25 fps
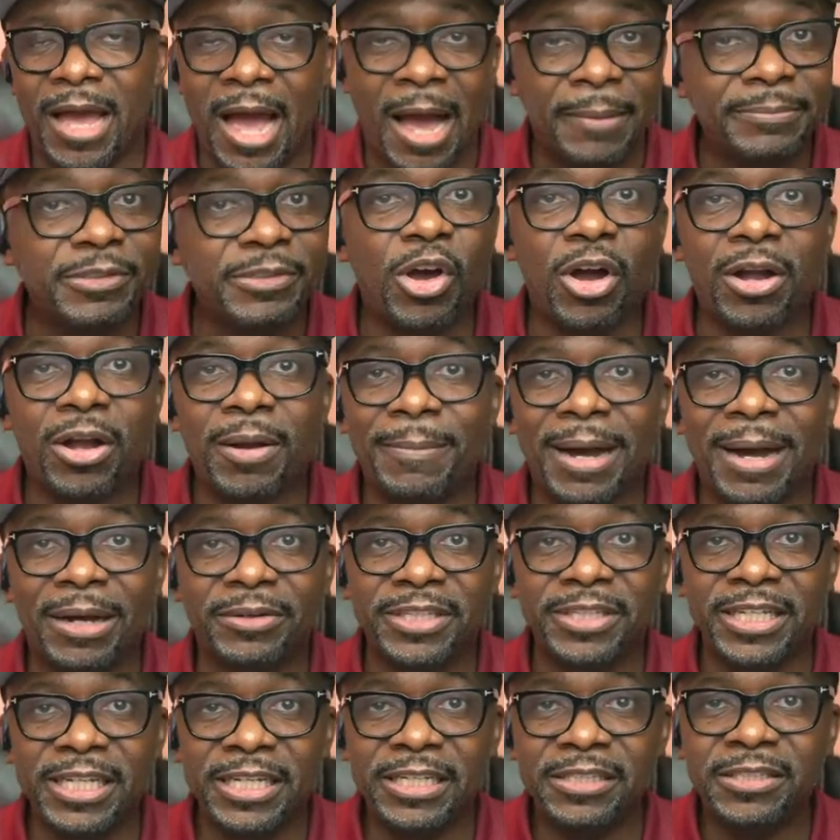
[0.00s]
I'm talking
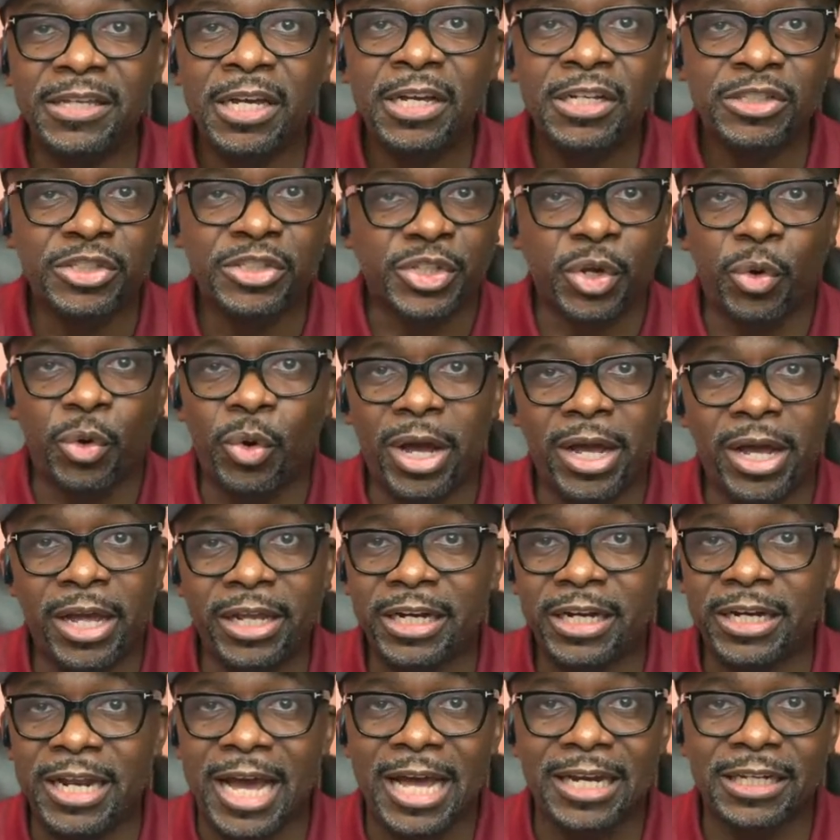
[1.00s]
about these sow a
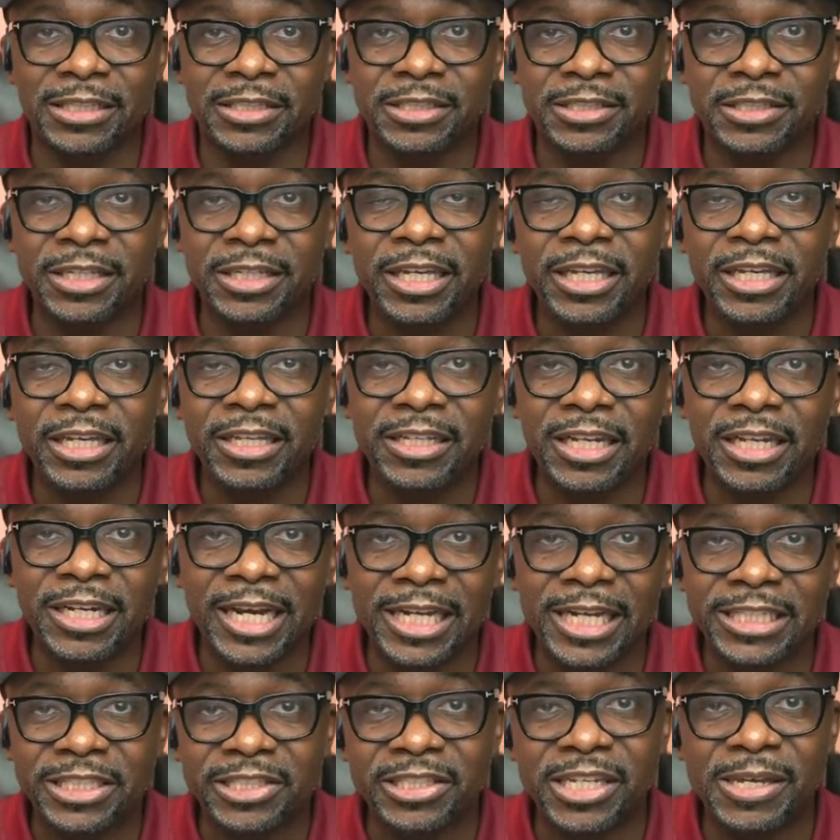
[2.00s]
hundred dollar seed the
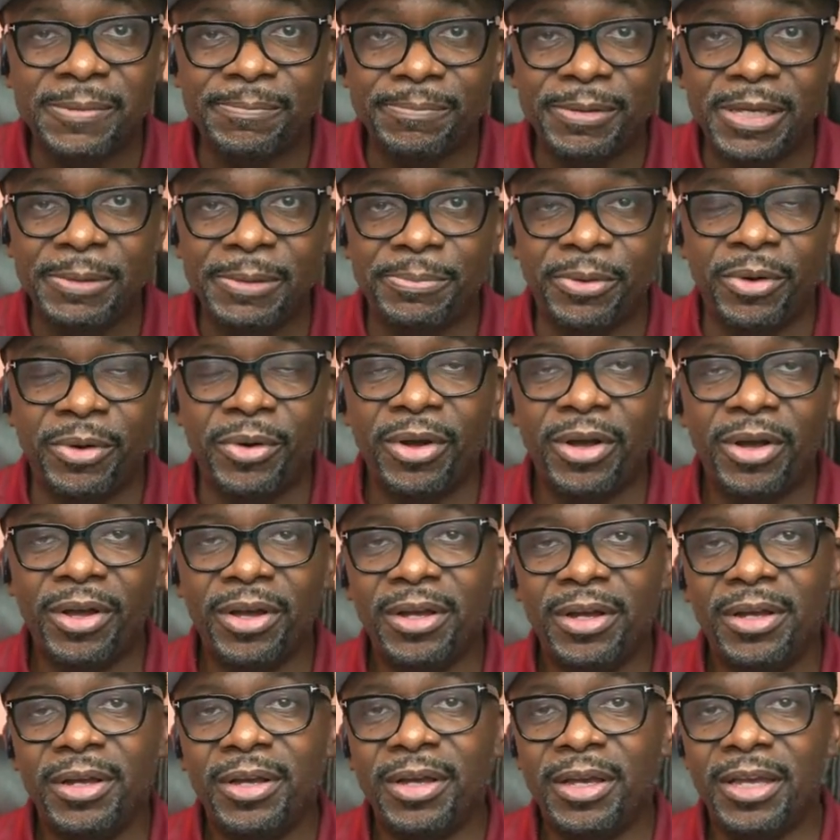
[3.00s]
next ten people.
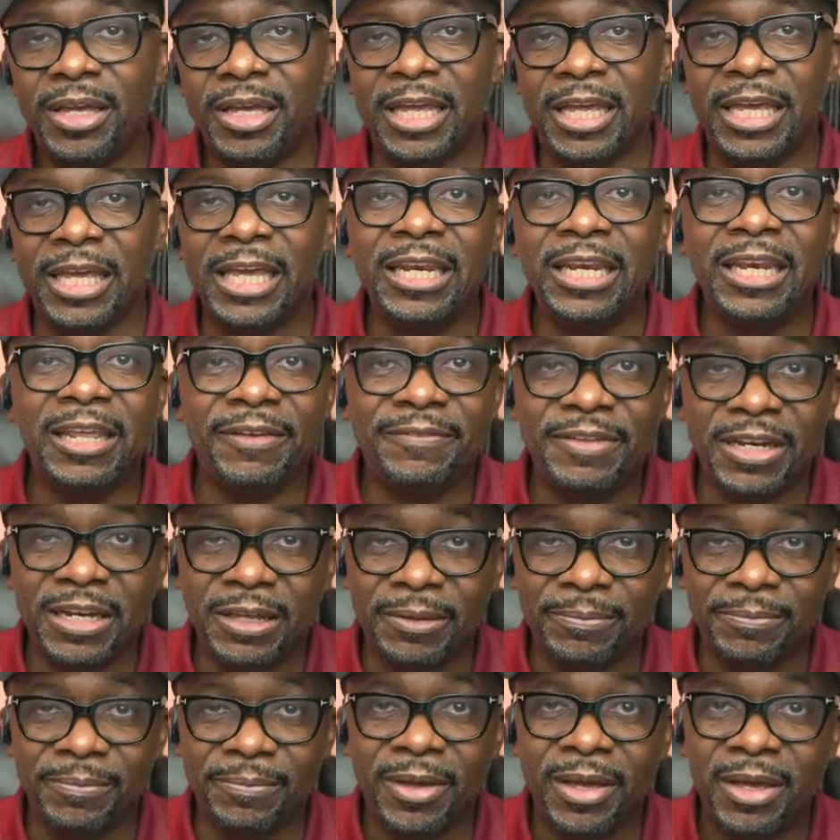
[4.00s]
And he living
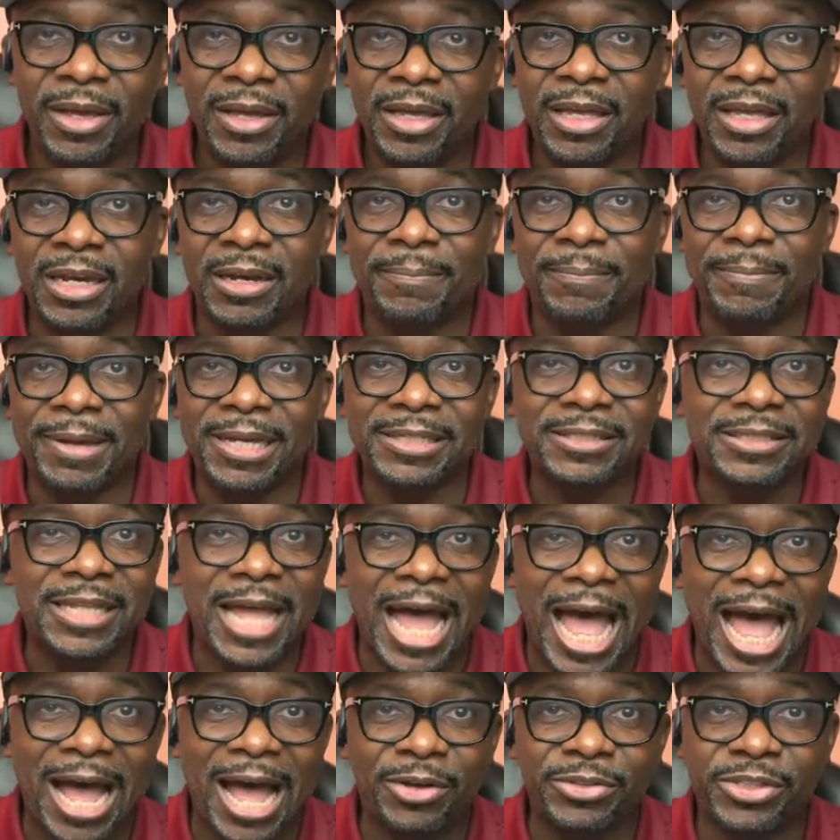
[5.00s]
in in the
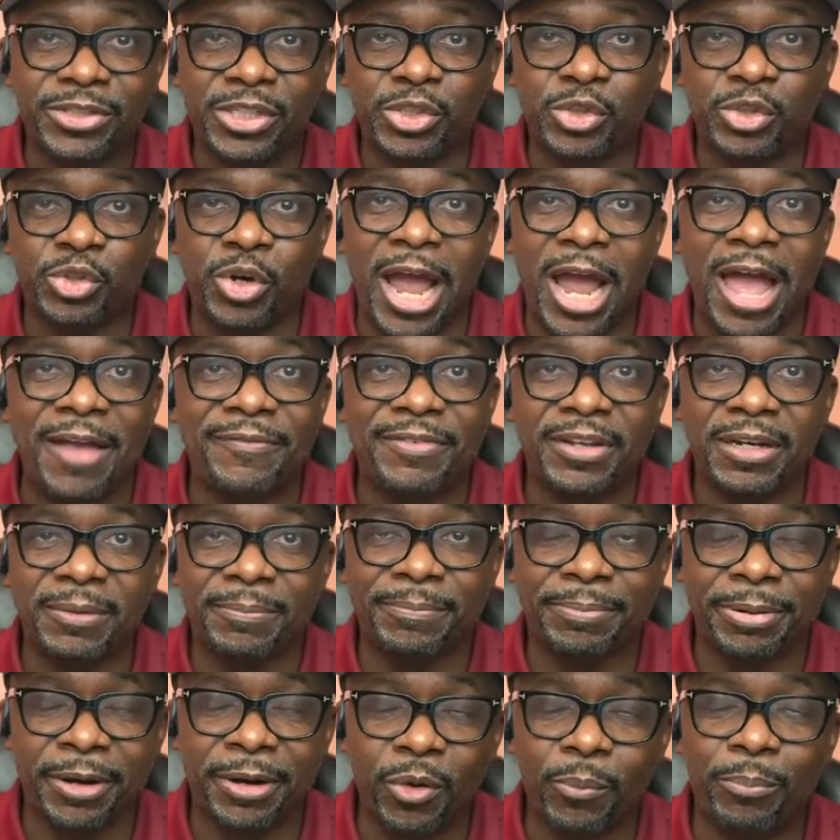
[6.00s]
best of houses, driving
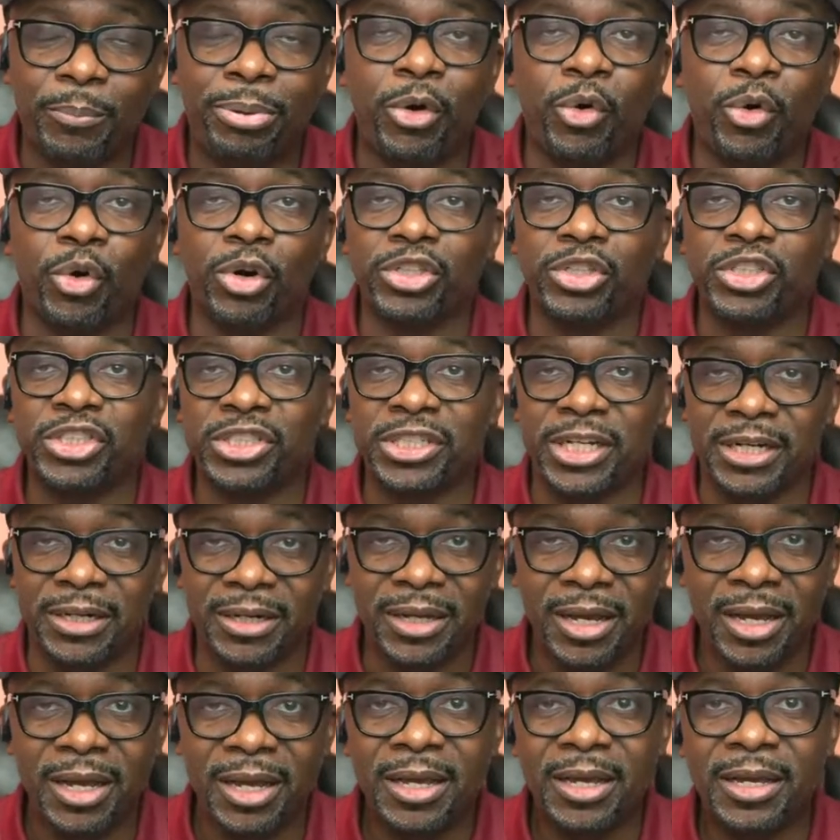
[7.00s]
a Porsche,
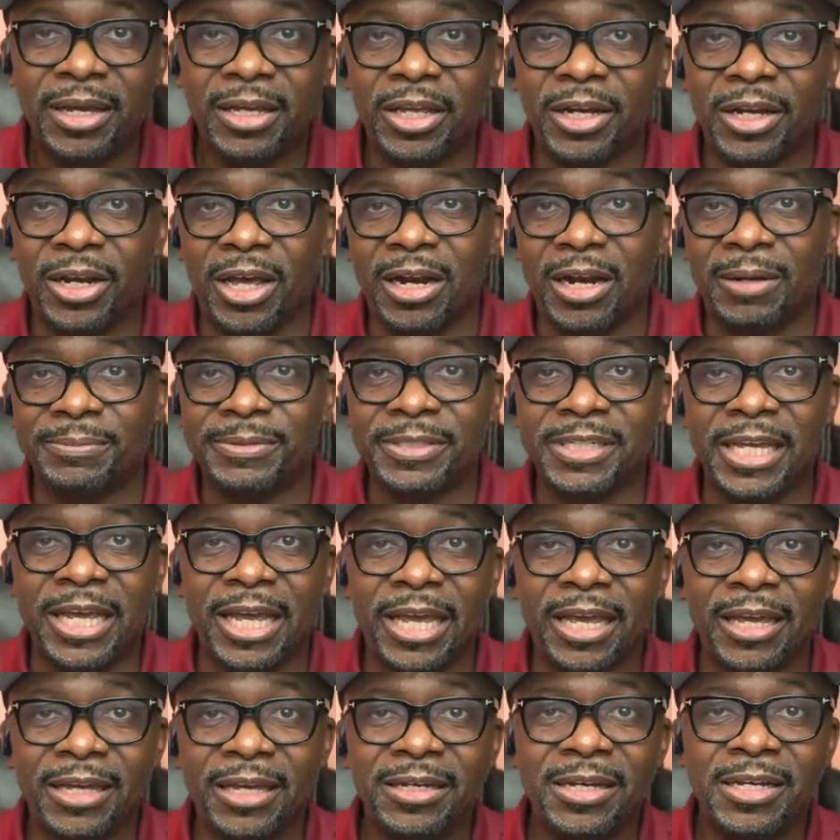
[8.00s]
and you know what I'm
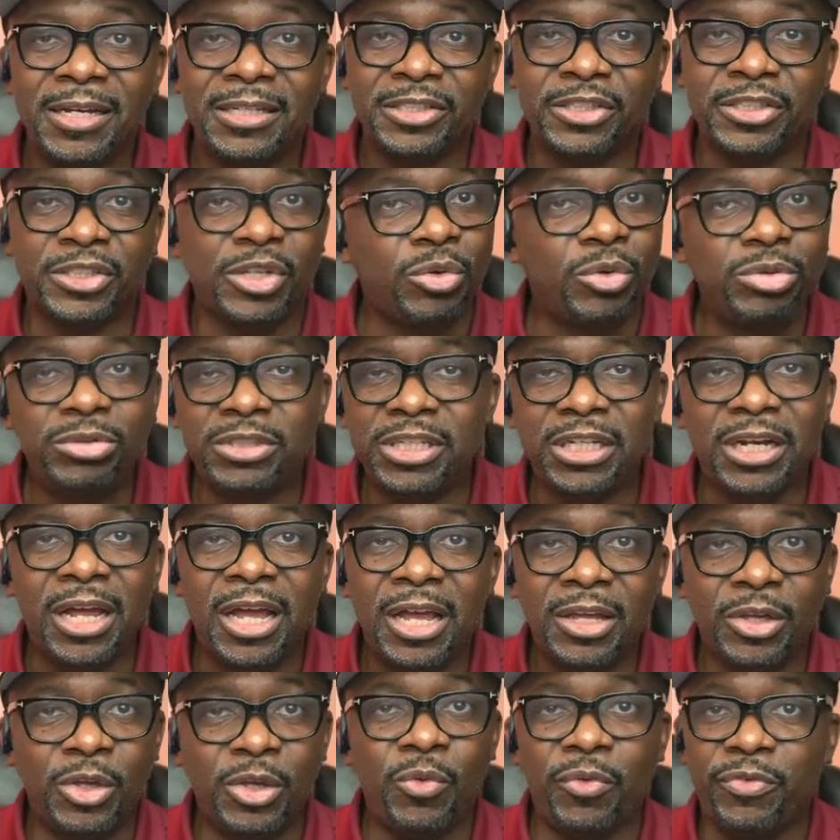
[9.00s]
saying. So to
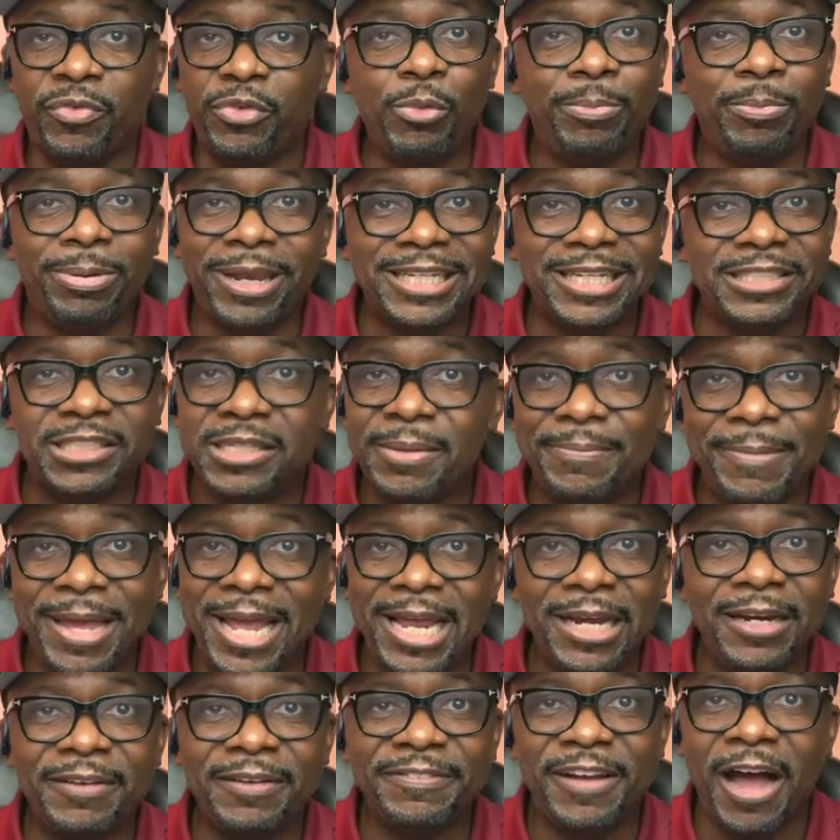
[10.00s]
the, you, if you bless the
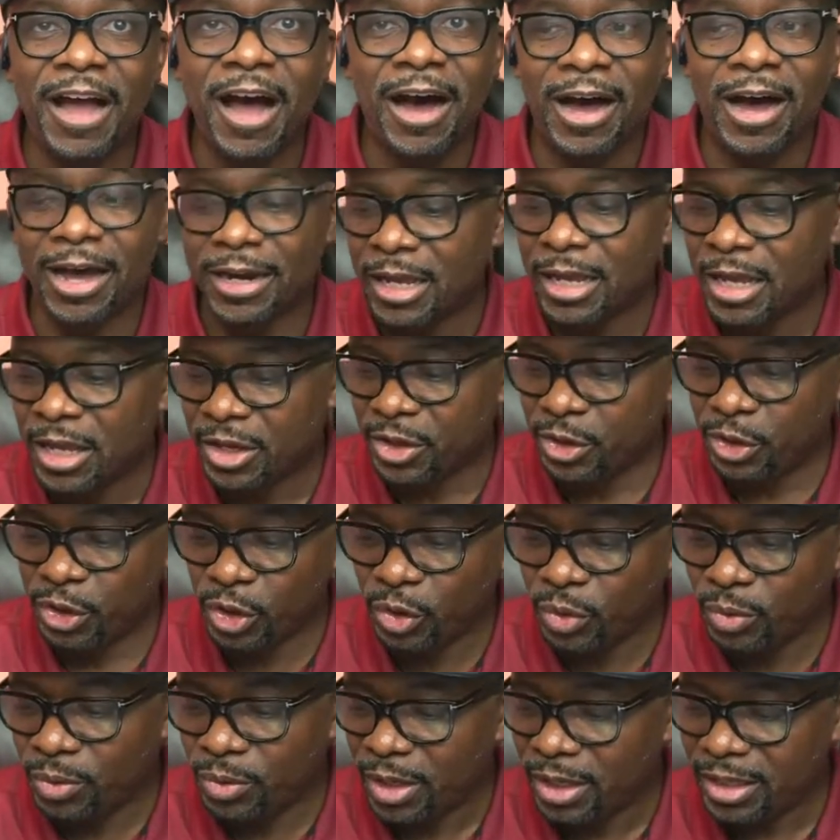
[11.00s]
man of God,
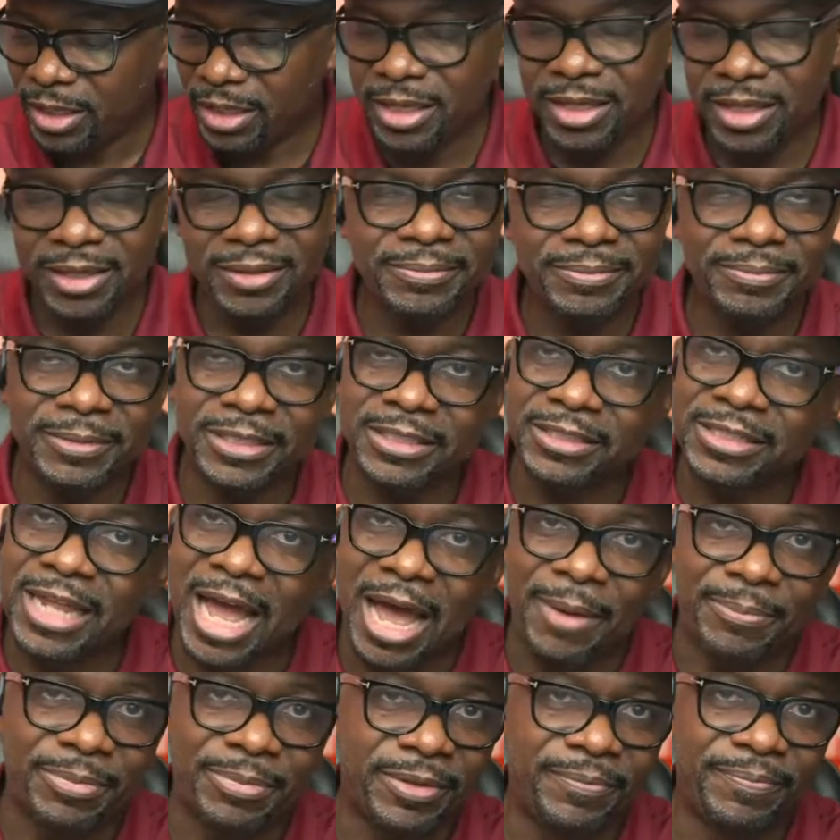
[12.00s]
you, you and
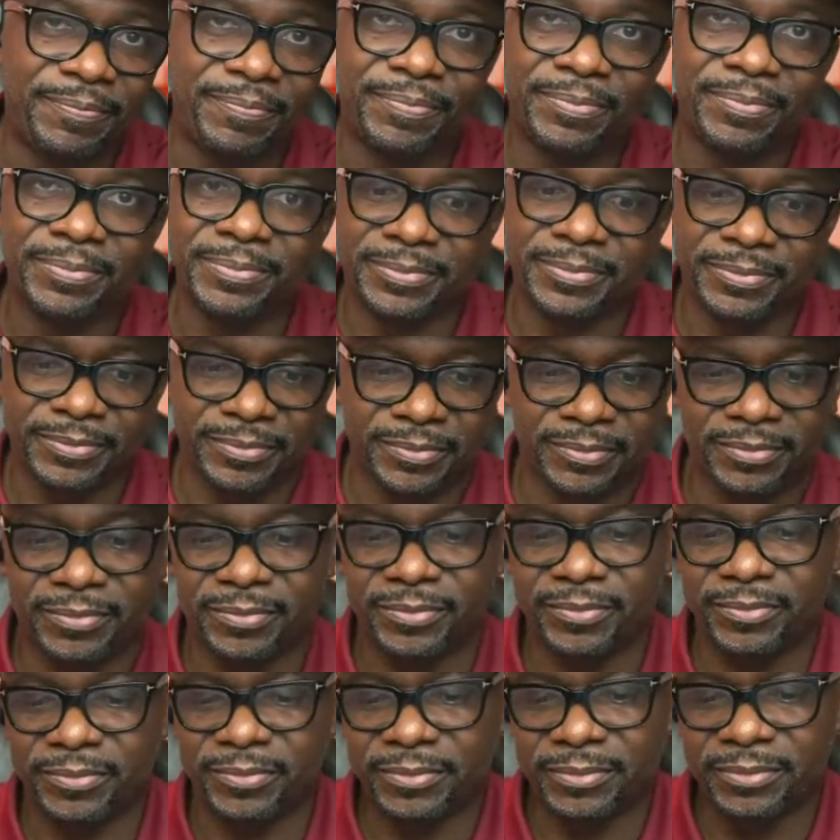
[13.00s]
stop it.
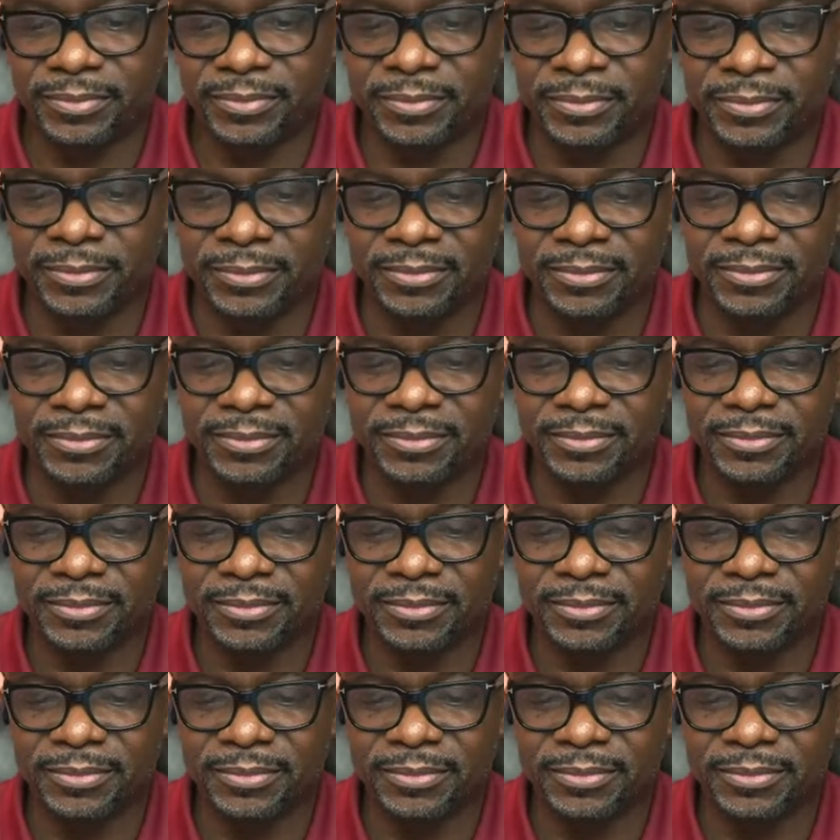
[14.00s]
Mm-mm.